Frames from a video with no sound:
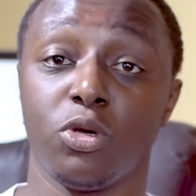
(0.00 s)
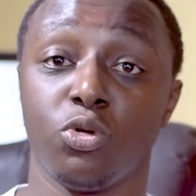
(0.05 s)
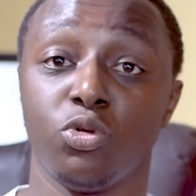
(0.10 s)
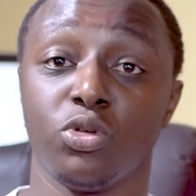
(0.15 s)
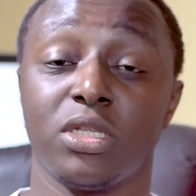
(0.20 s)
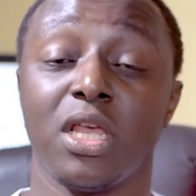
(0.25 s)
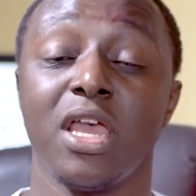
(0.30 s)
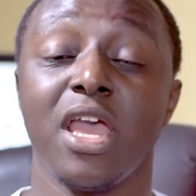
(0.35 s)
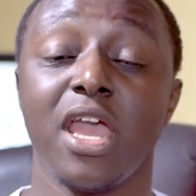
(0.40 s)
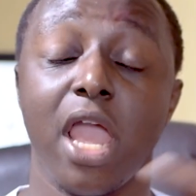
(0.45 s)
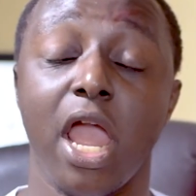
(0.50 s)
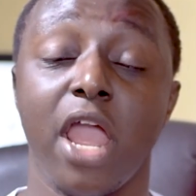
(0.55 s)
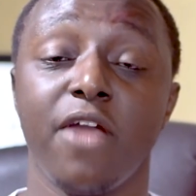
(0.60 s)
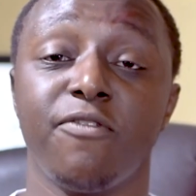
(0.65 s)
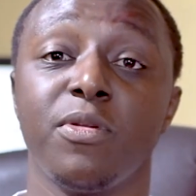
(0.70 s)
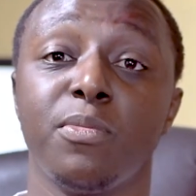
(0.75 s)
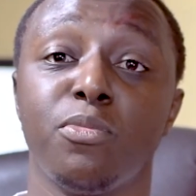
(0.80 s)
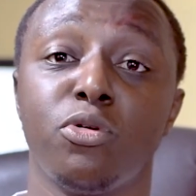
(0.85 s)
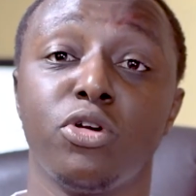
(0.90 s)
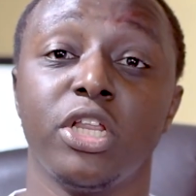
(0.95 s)
because
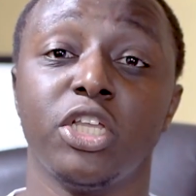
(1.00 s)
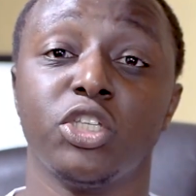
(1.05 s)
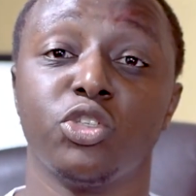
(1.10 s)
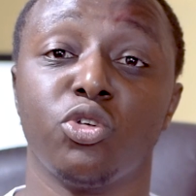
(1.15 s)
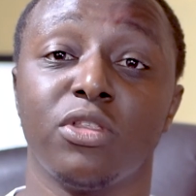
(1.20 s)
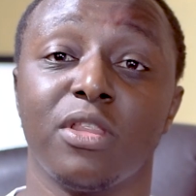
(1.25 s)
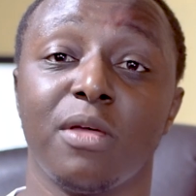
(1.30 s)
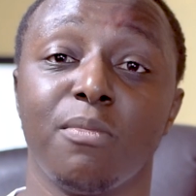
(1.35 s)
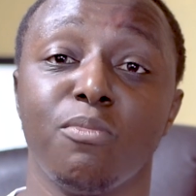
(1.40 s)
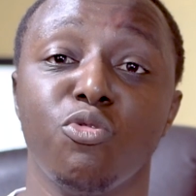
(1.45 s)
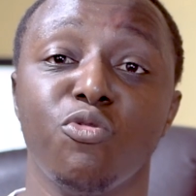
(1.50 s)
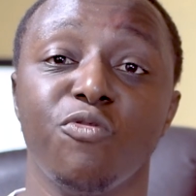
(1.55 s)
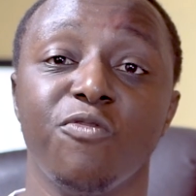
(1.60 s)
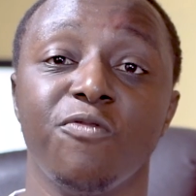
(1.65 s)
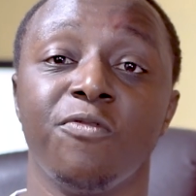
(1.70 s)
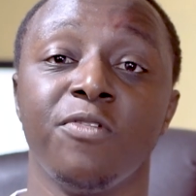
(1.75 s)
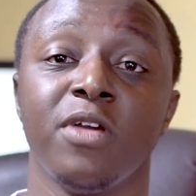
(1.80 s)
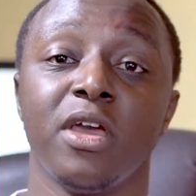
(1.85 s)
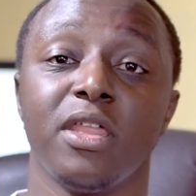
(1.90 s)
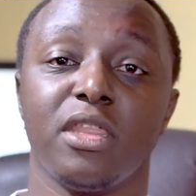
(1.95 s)
everybody is on the
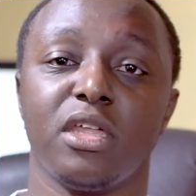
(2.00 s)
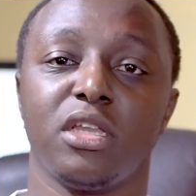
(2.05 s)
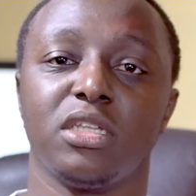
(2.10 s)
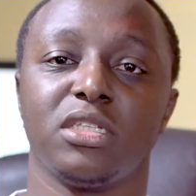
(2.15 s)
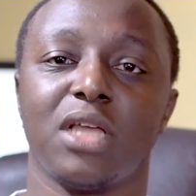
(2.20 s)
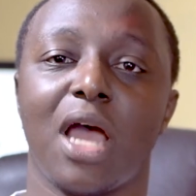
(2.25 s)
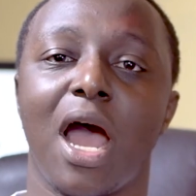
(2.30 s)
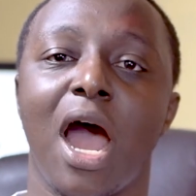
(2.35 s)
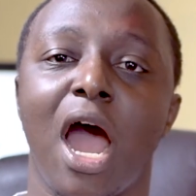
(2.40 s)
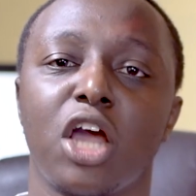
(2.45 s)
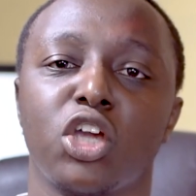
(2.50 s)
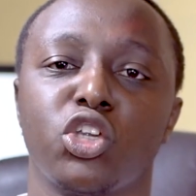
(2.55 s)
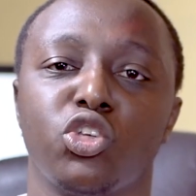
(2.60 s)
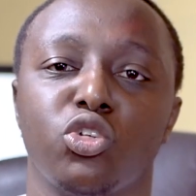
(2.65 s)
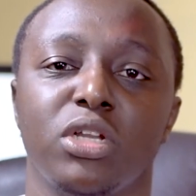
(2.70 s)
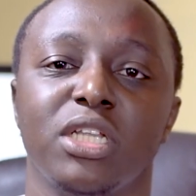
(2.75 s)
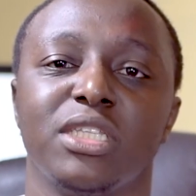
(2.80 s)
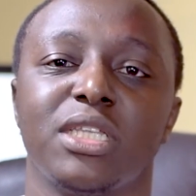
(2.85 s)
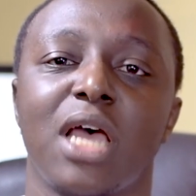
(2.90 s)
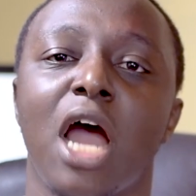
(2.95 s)
move. There is
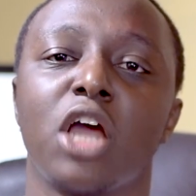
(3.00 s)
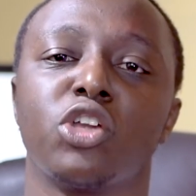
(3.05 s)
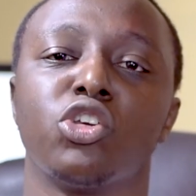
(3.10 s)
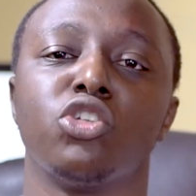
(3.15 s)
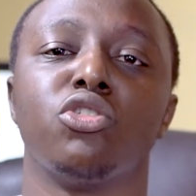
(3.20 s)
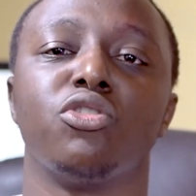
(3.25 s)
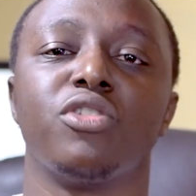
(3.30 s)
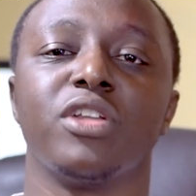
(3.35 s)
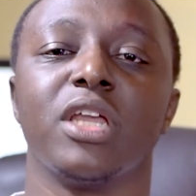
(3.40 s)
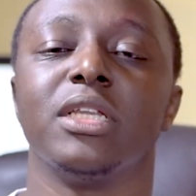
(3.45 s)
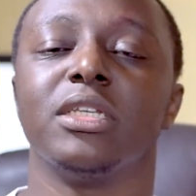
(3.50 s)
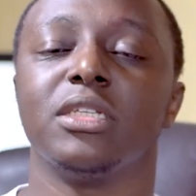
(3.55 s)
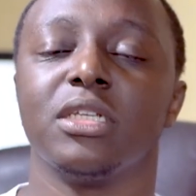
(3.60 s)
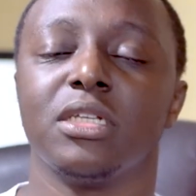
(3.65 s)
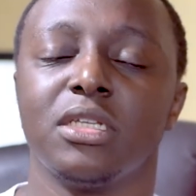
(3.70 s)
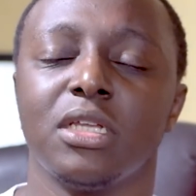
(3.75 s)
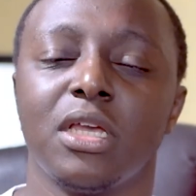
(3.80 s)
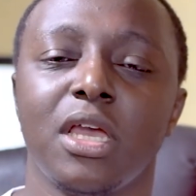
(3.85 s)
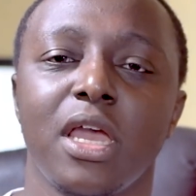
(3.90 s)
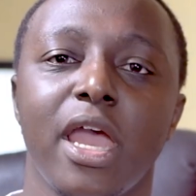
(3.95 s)
action. It's action
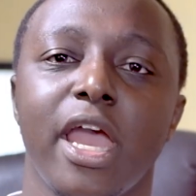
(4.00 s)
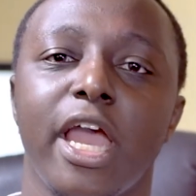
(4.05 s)
oriented.